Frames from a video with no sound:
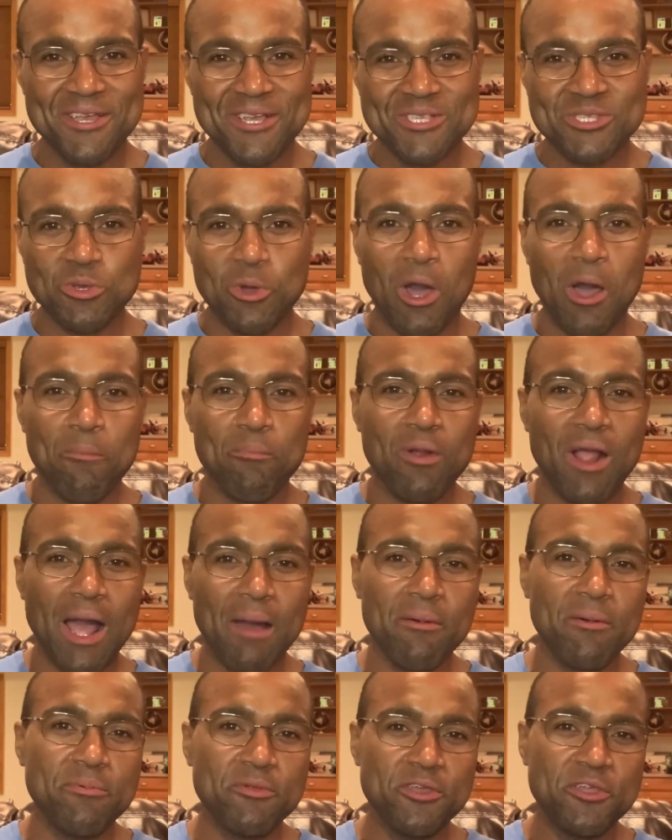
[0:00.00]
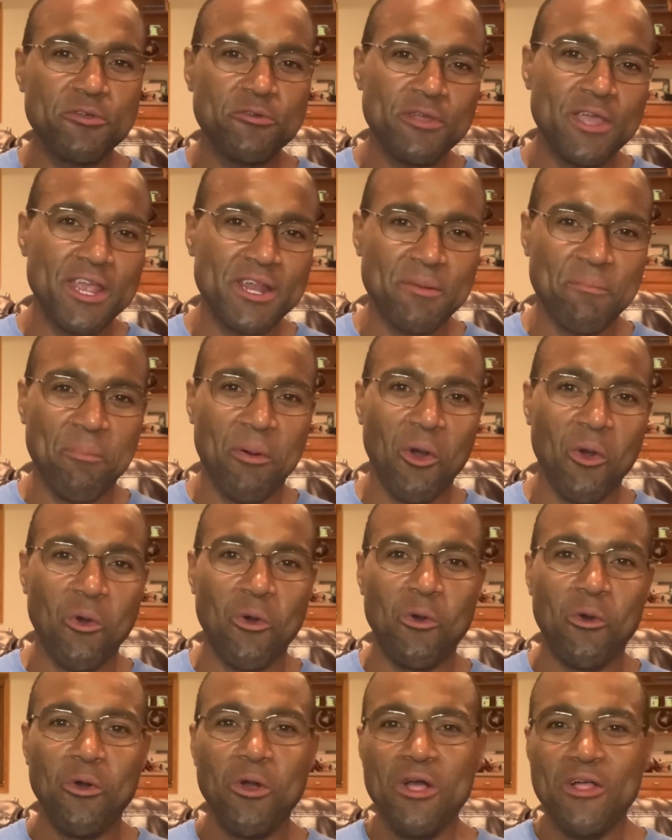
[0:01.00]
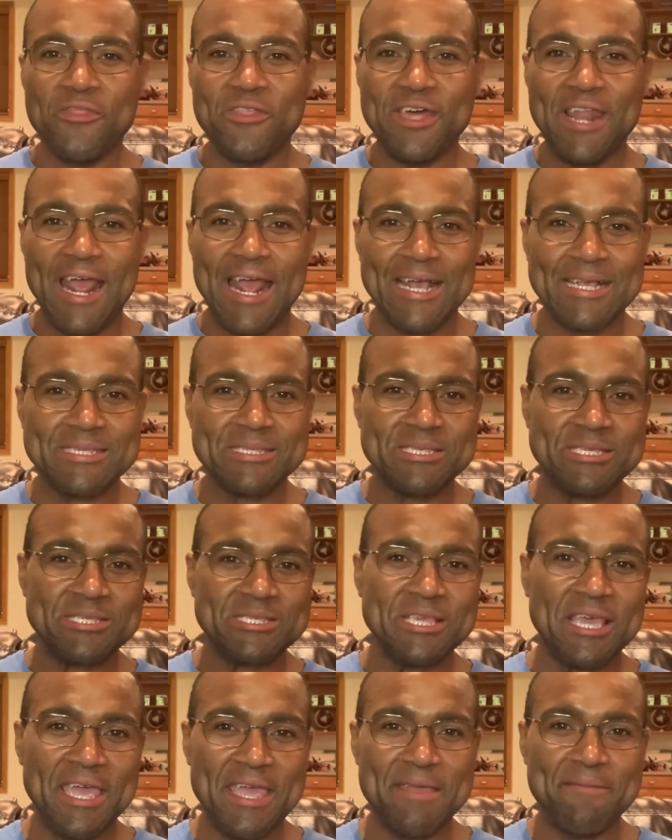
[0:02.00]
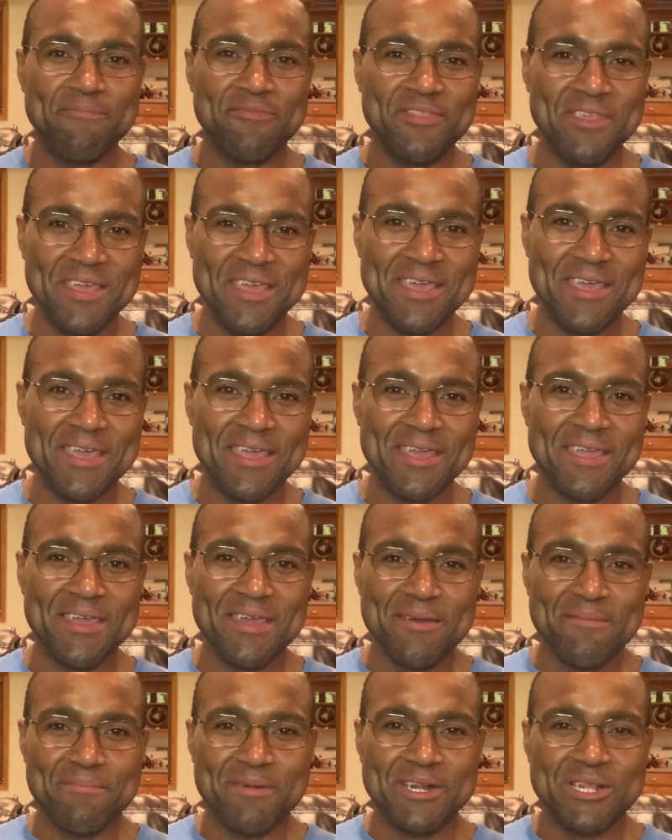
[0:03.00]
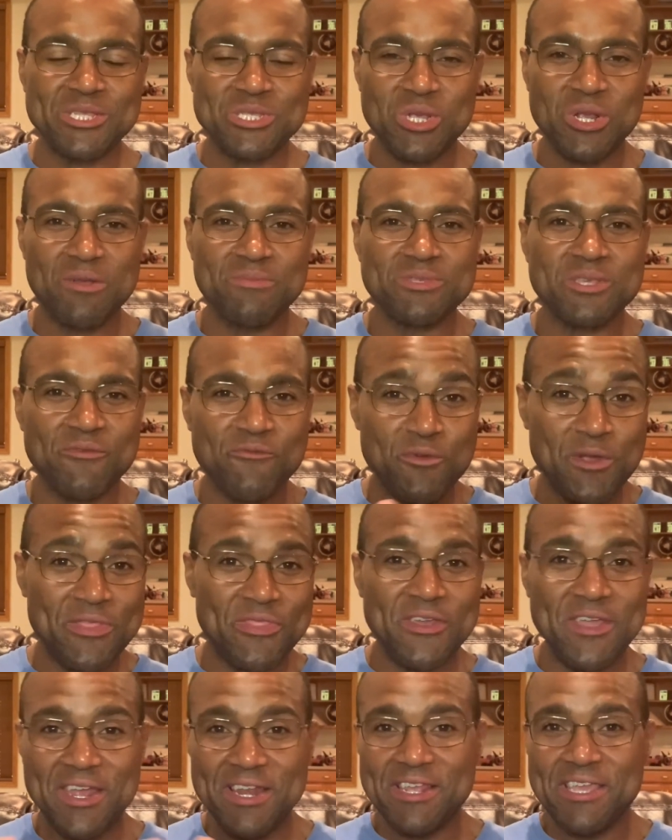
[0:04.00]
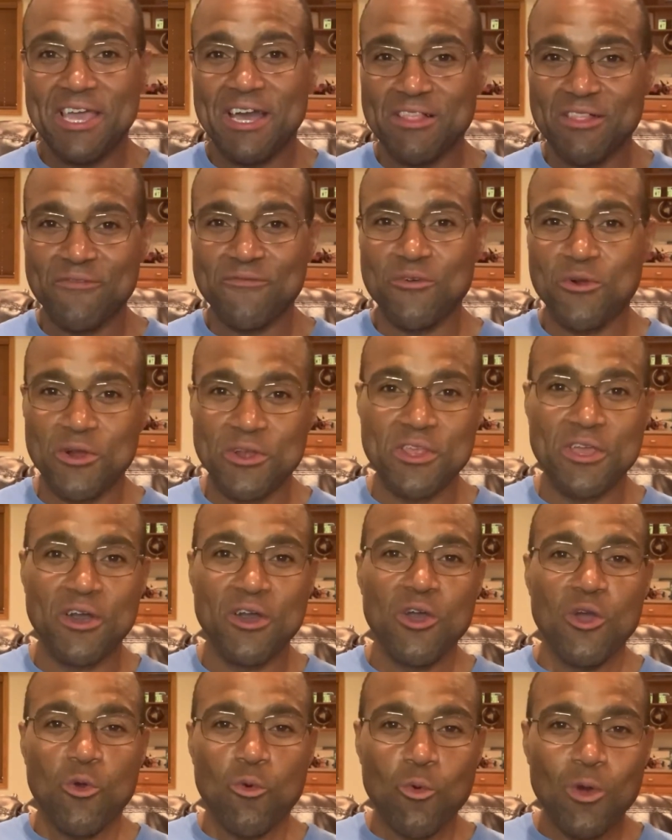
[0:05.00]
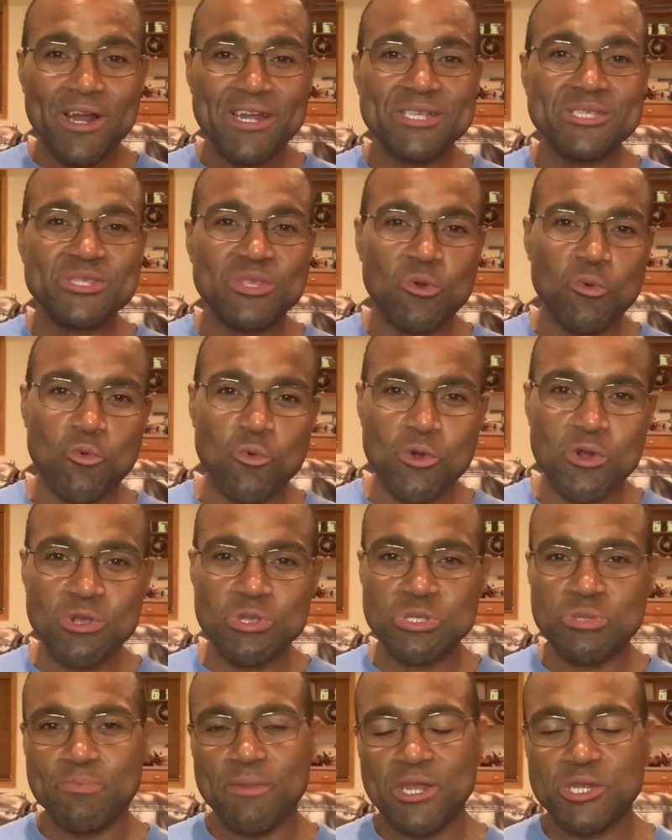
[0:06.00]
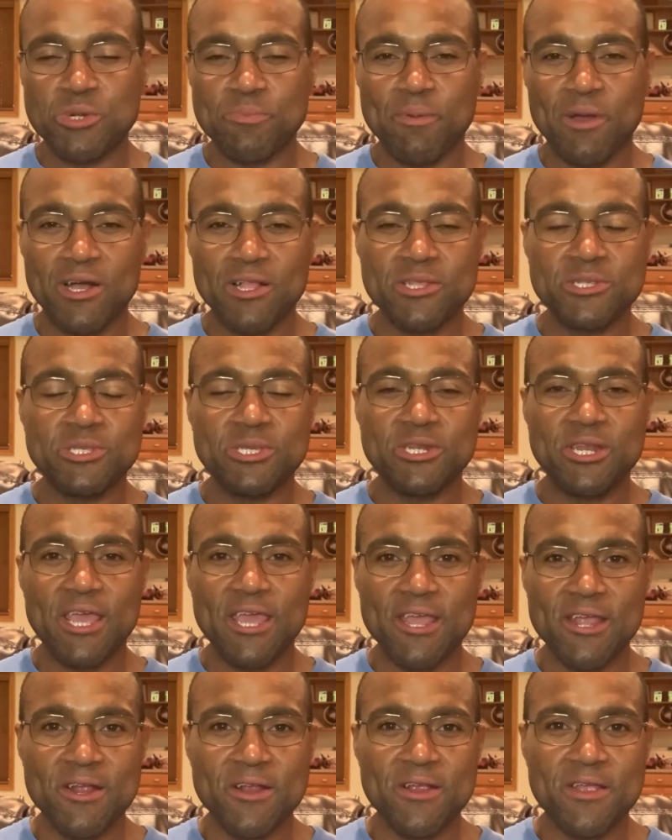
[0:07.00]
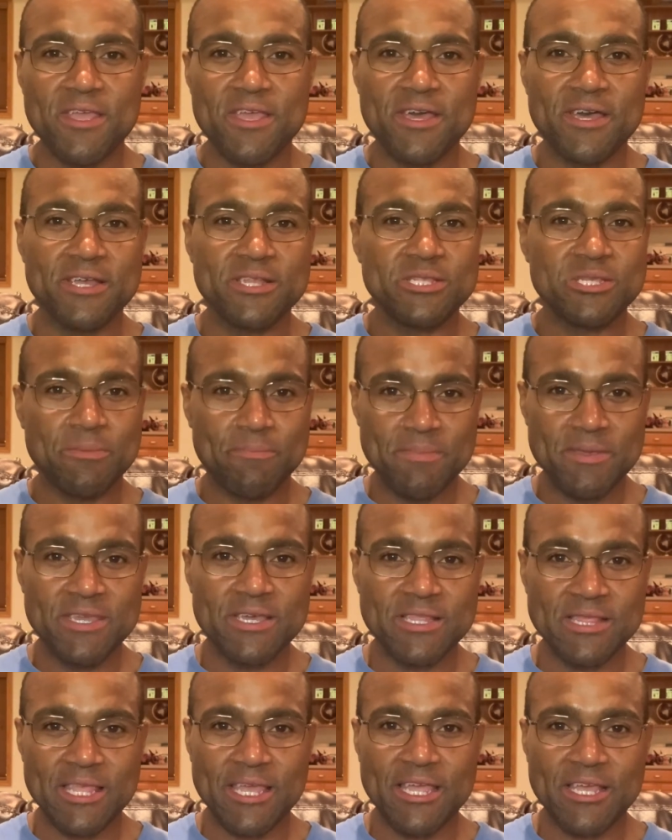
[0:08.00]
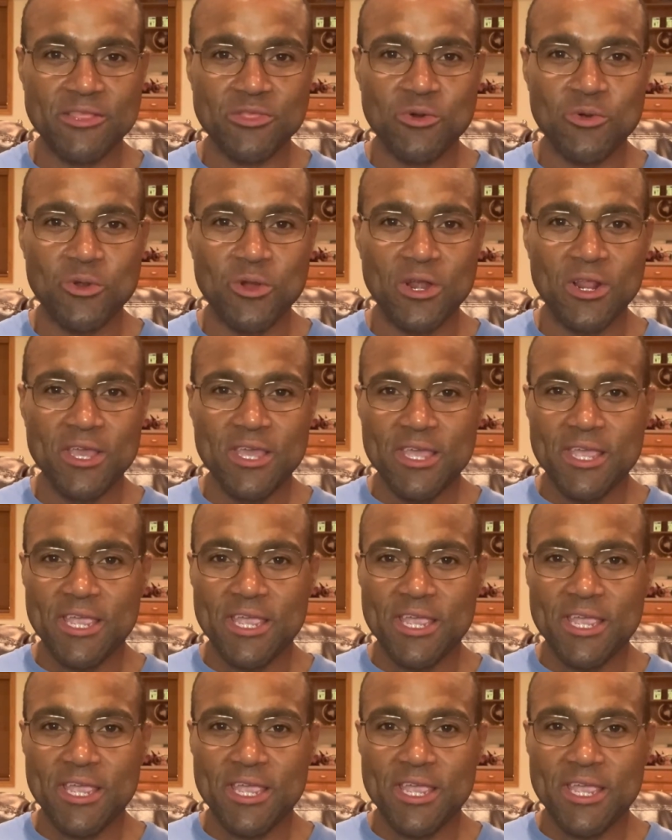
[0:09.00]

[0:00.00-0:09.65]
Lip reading: So I'll probably create a poll that asks the same thing, but in terms of within California, what is the worst metropolitan area to be a landlord?